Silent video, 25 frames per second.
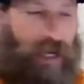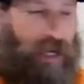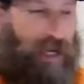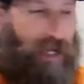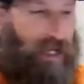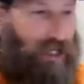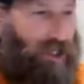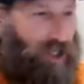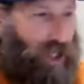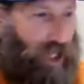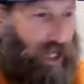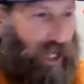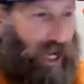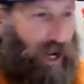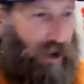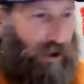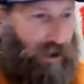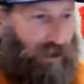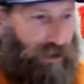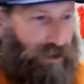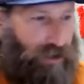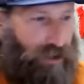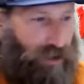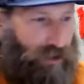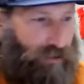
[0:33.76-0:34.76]
Check it out
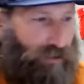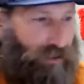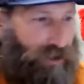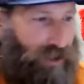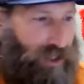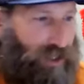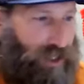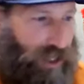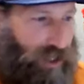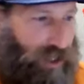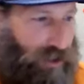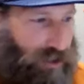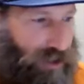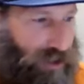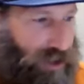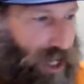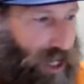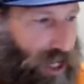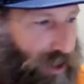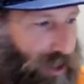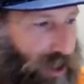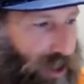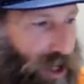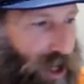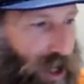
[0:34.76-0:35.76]
at
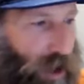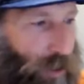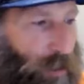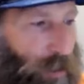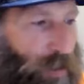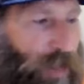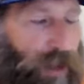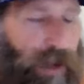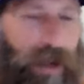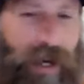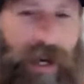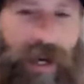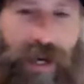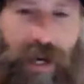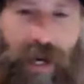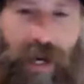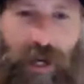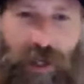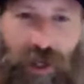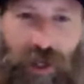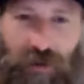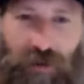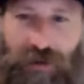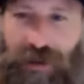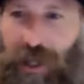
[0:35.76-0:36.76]
surfandsales.com.
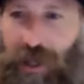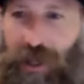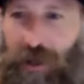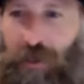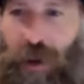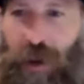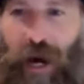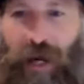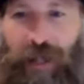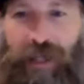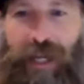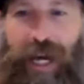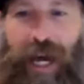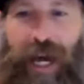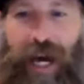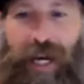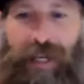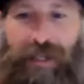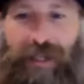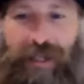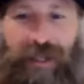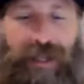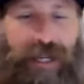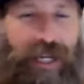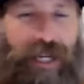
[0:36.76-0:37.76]
Surf and Sales
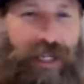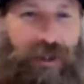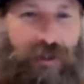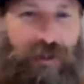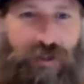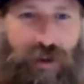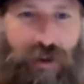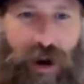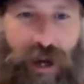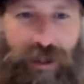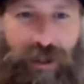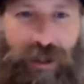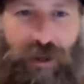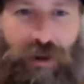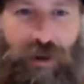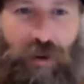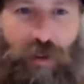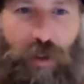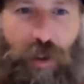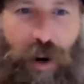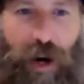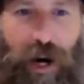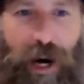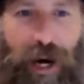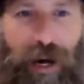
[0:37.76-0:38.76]
Podcast is brought to you
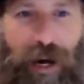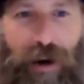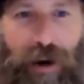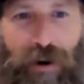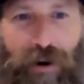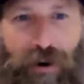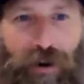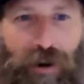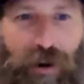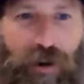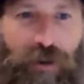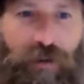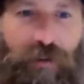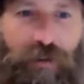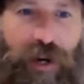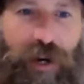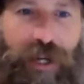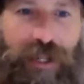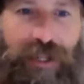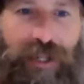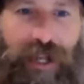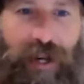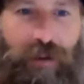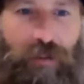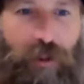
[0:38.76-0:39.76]
by our good
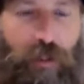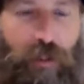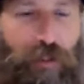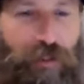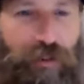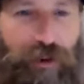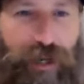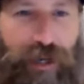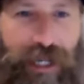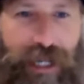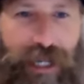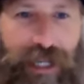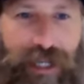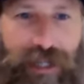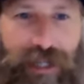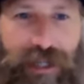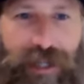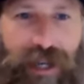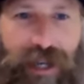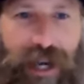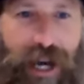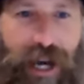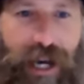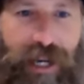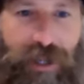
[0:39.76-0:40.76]
friends at
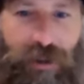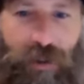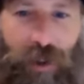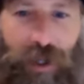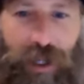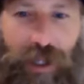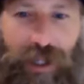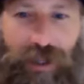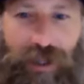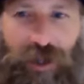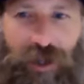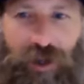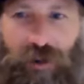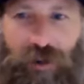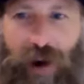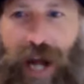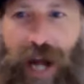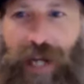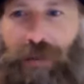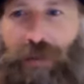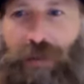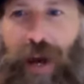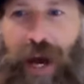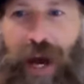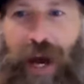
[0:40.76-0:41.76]
Reprise as well as
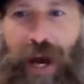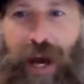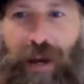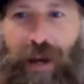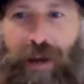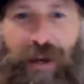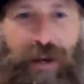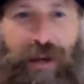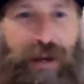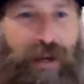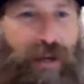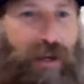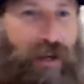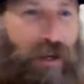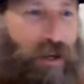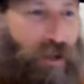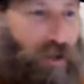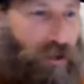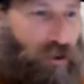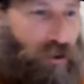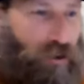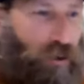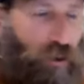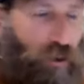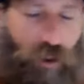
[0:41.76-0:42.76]
Scratchpad,
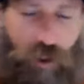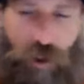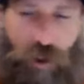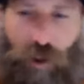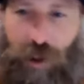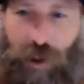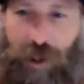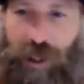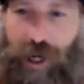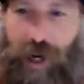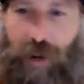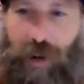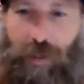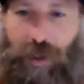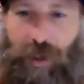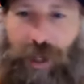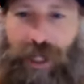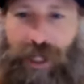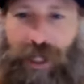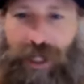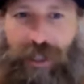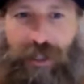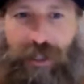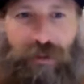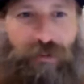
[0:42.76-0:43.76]
two cool
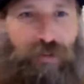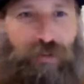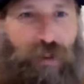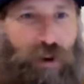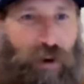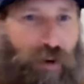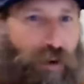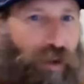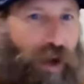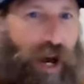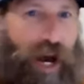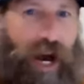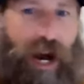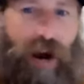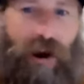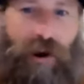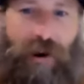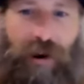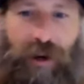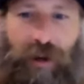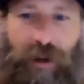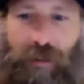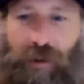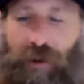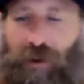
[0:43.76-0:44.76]
companies, both
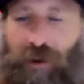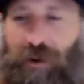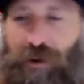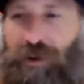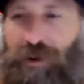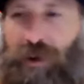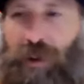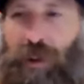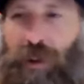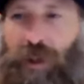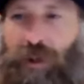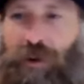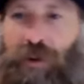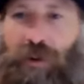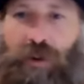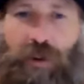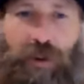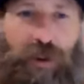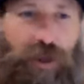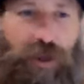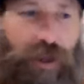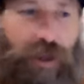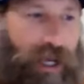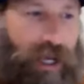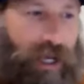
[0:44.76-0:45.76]
hiring, both doing
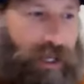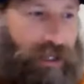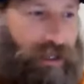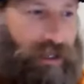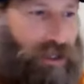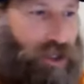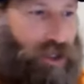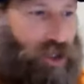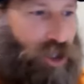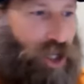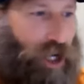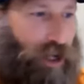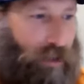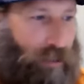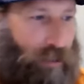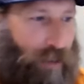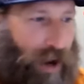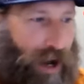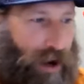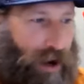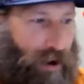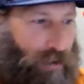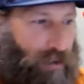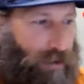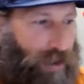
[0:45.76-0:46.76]
cool things. Check them
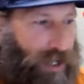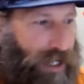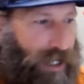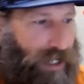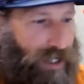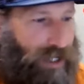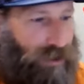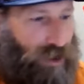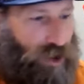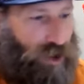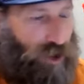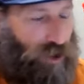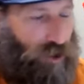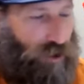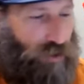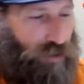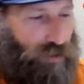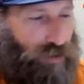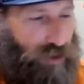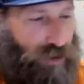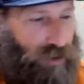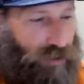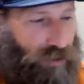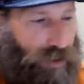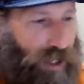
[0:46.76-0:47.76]
out and show them
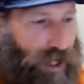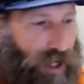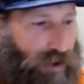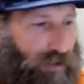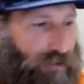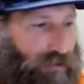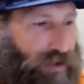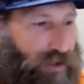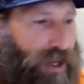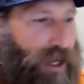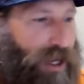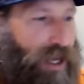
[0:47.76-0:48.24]
some love.